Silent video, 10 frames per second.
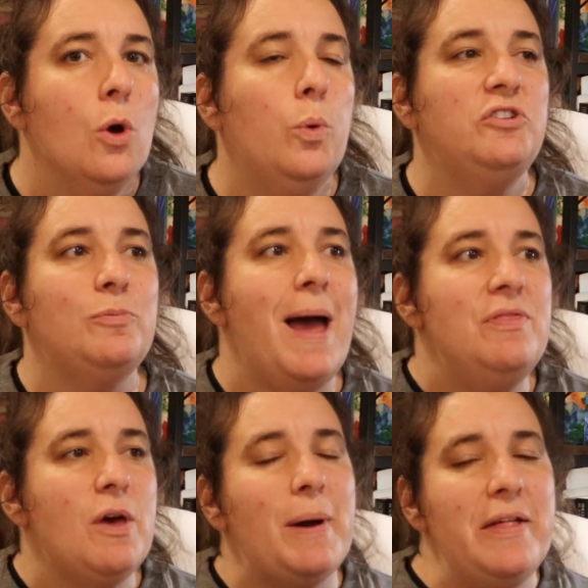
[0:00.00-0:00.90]
which
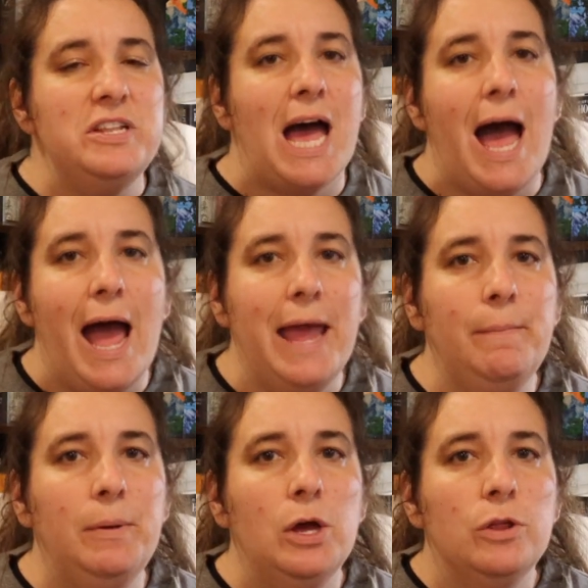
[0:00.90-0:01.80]
meant that by the
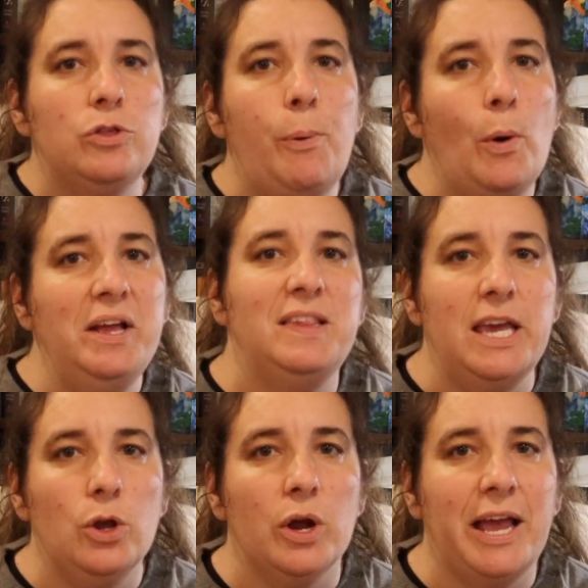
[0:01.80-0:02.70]
time the points
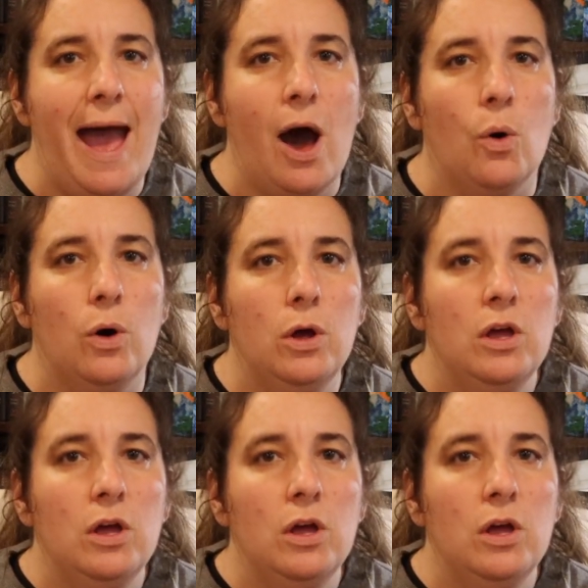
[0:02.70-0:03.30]
hit your account,